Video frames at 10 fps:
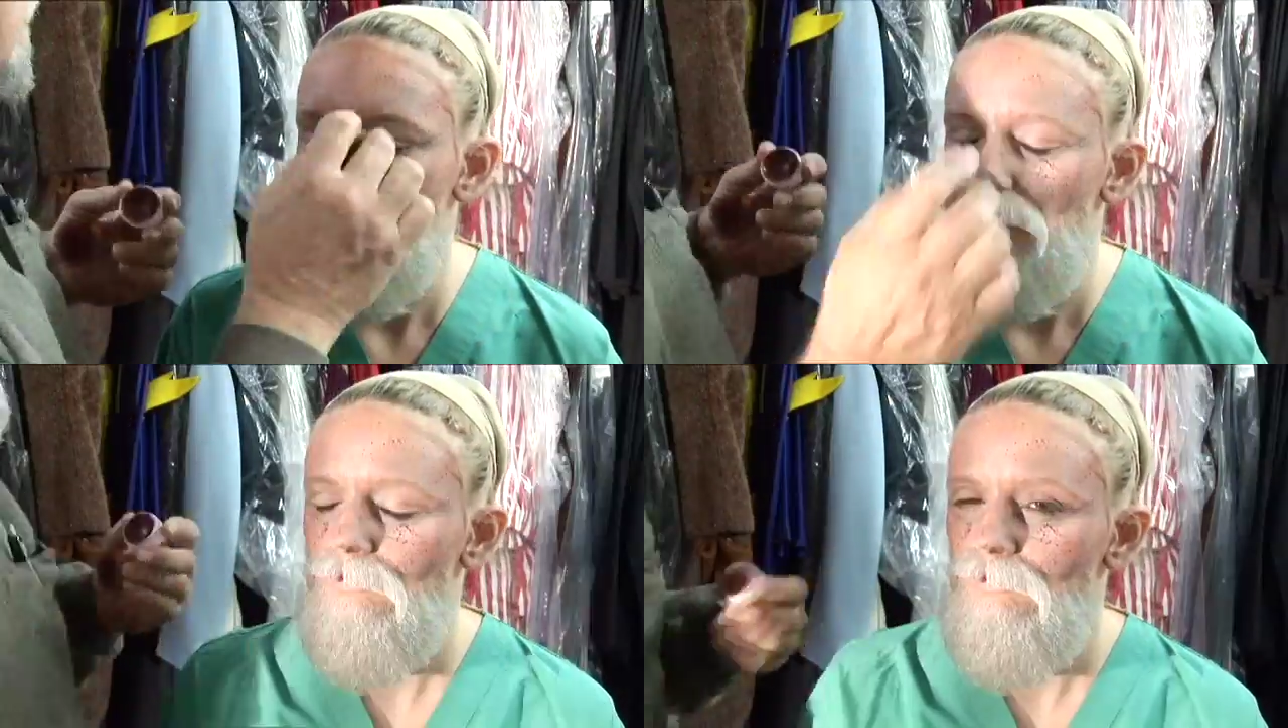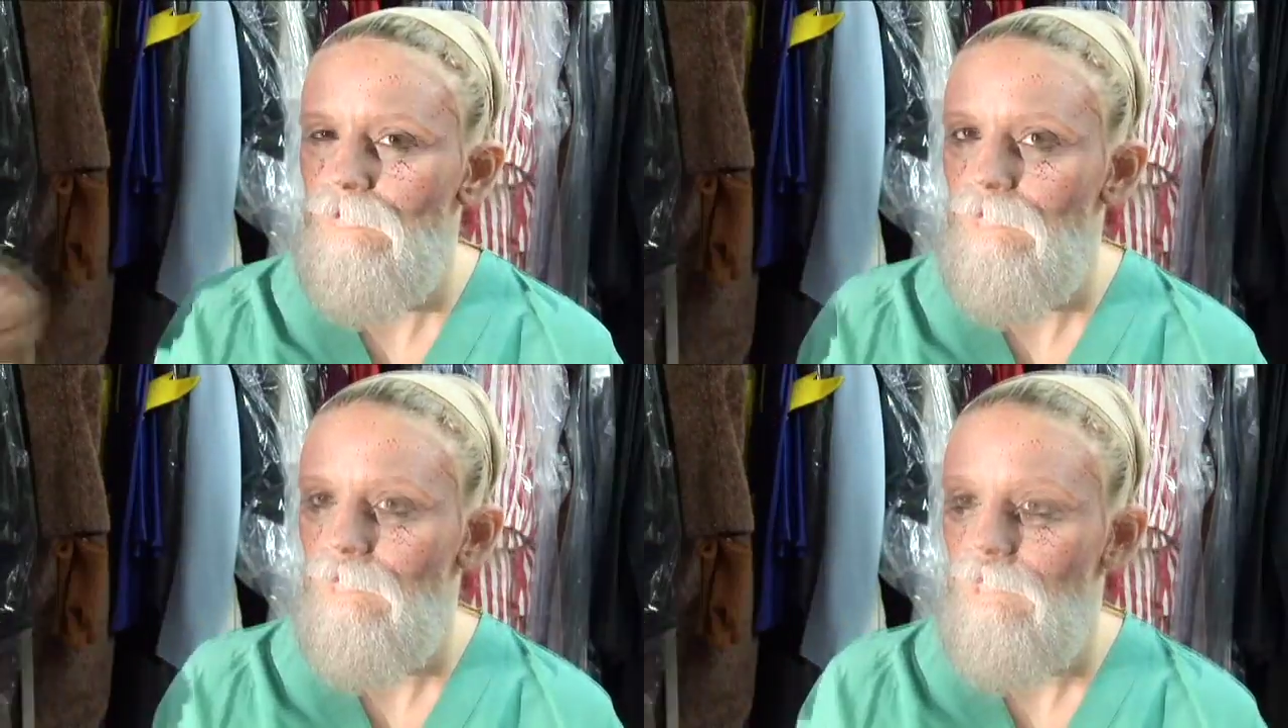the effect
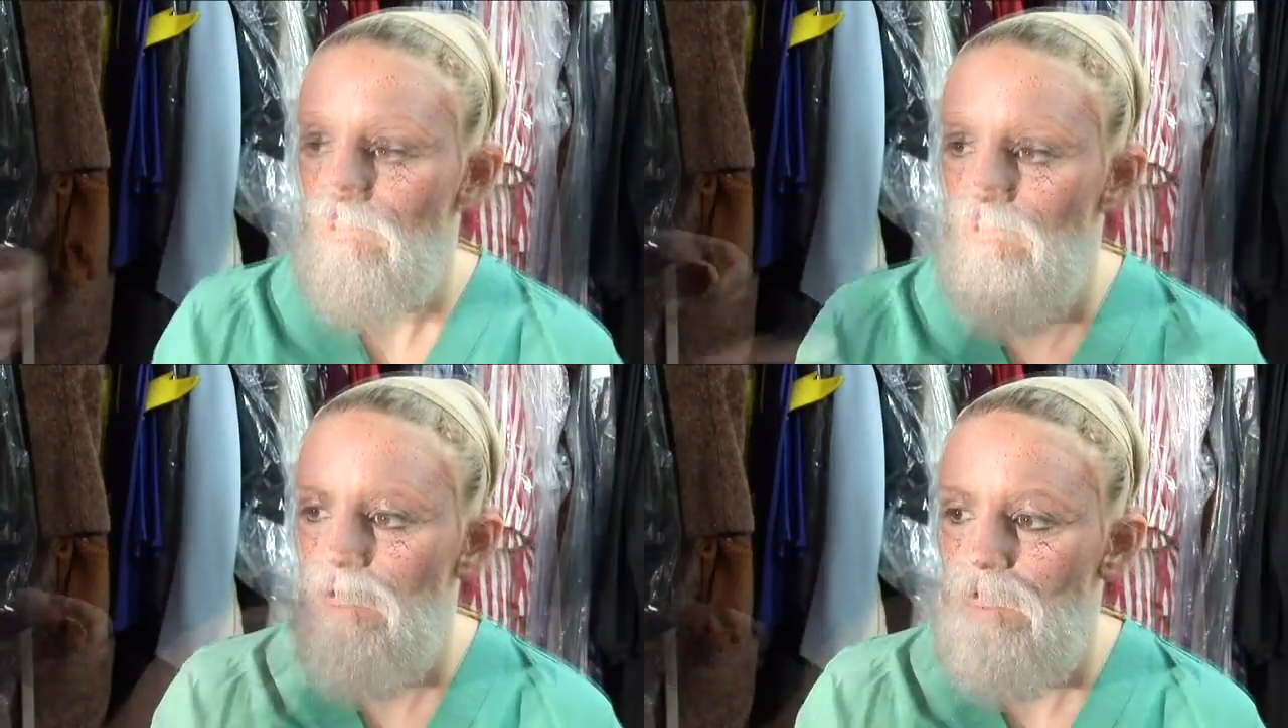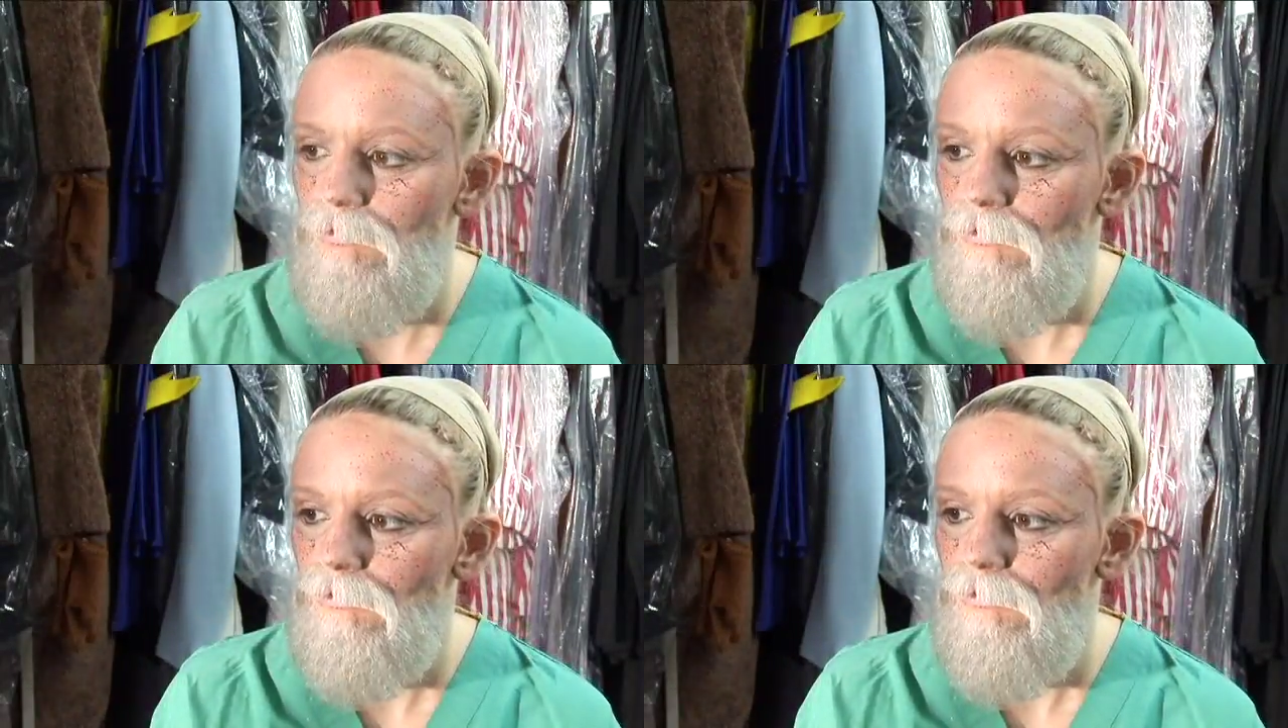of old
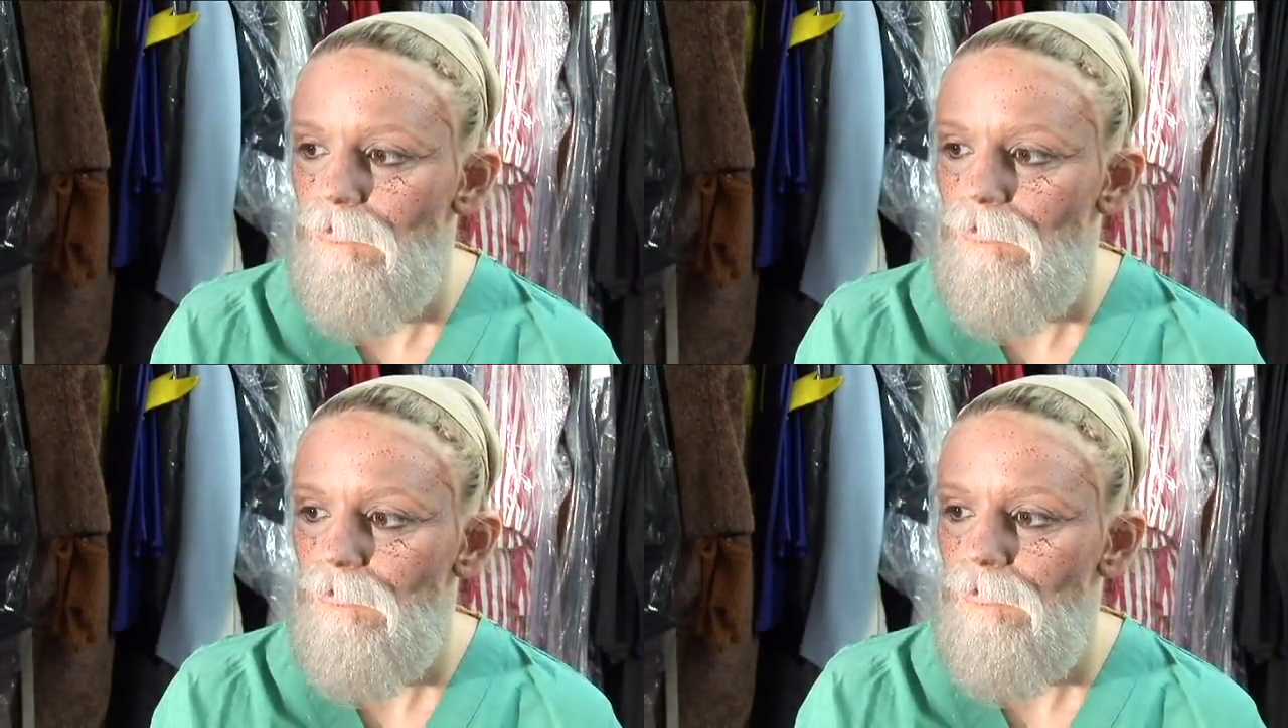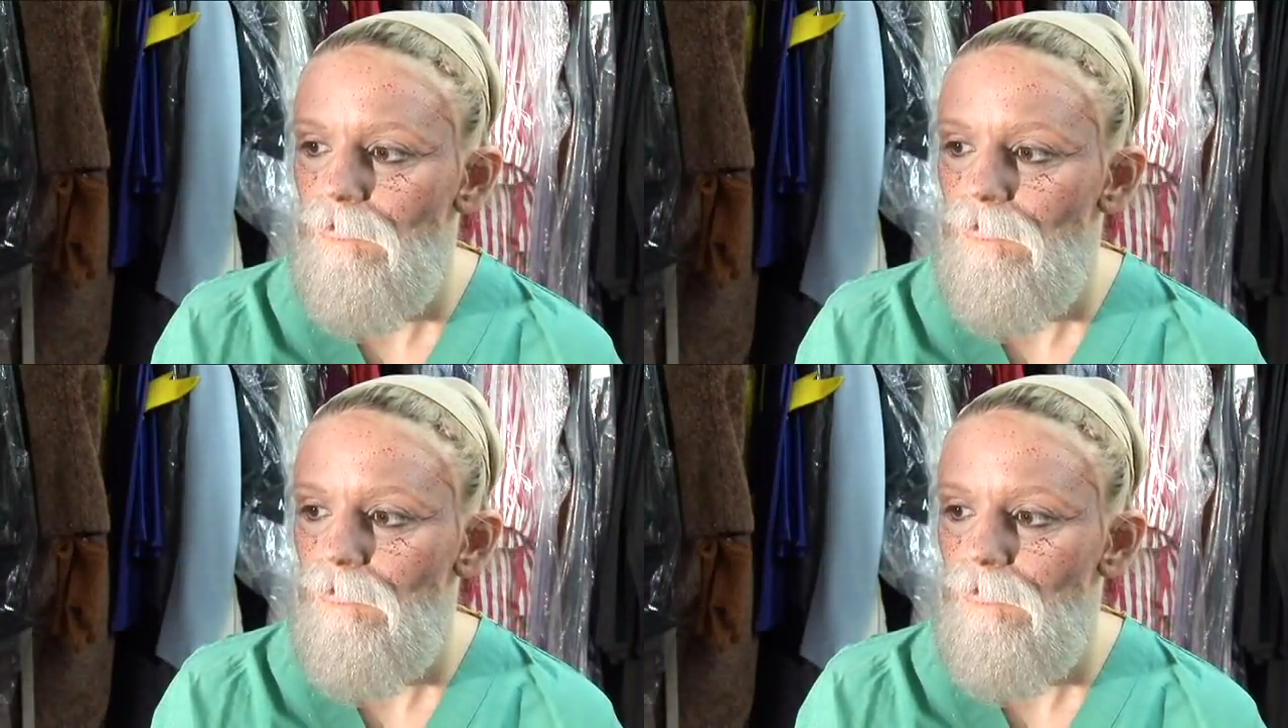age.